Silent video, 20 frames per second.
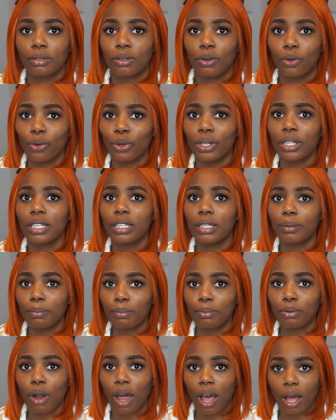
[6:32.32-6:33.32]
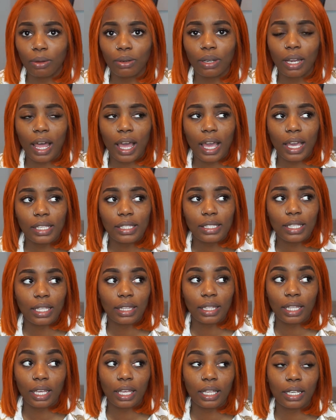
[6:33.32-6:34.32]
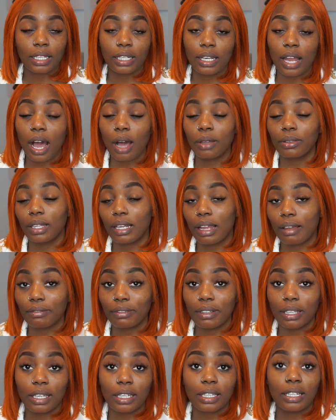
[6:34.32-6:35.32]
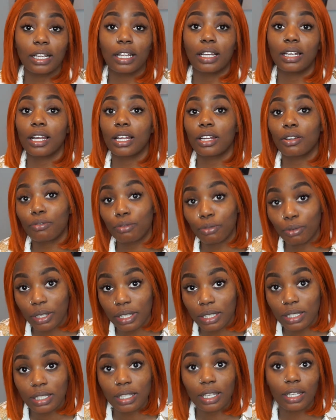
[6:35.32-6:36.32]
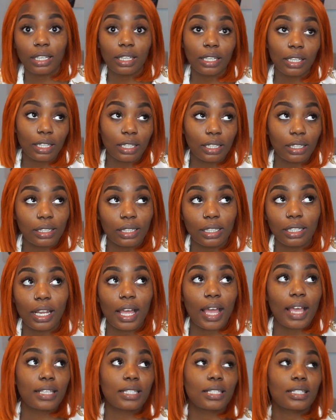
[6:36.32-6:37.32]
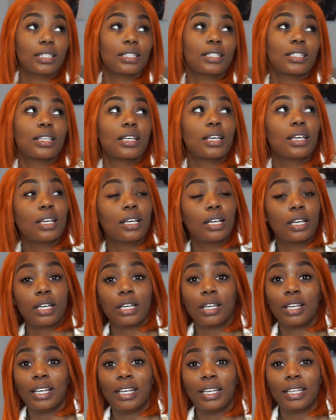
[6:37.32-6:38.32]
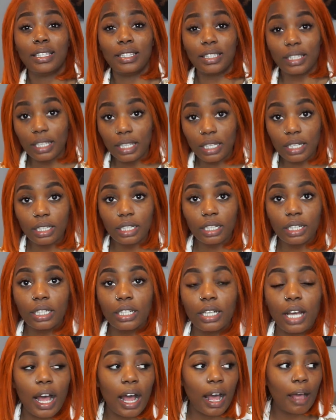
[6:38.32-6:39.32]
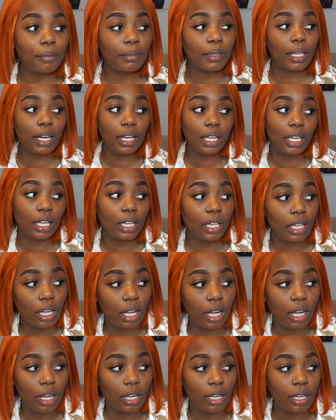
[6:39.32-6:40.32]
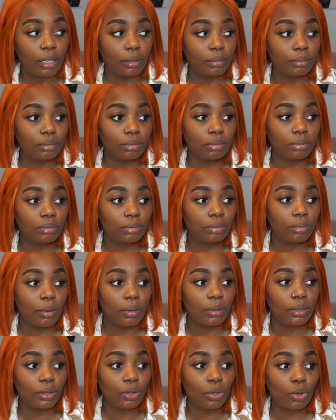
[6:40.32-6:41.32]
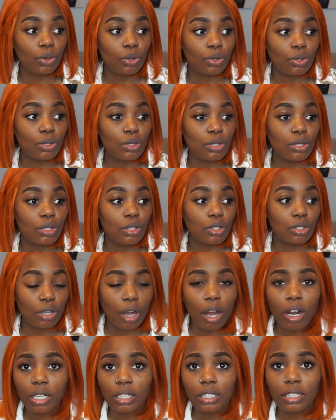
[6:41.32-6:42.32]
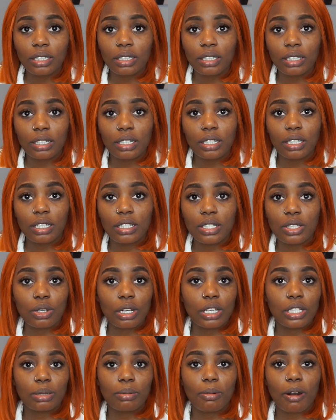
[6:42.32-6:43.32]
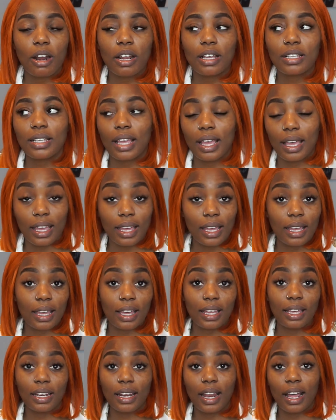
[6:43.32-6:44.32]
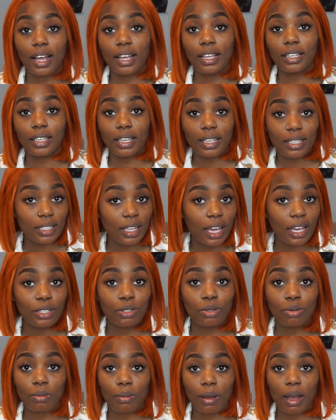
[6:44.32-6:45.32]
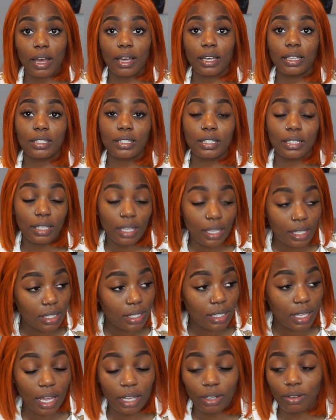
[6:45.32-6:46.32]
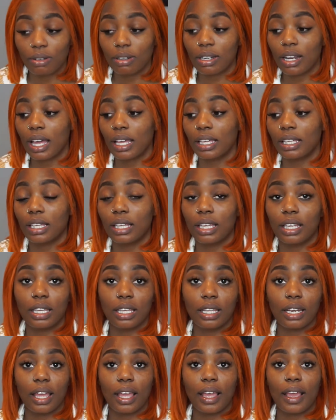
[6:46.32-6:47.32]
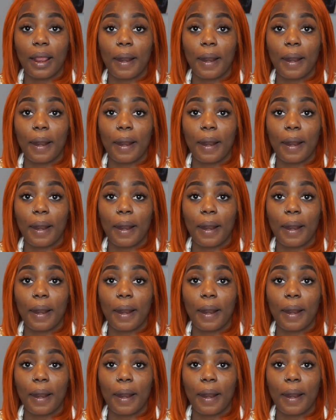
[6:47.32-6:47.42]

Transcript: really brown light, and then now that I've gained a lot of weight again the last year, I'm getting those darker stretch marks, and yes, I do mind, yes, I don't like it,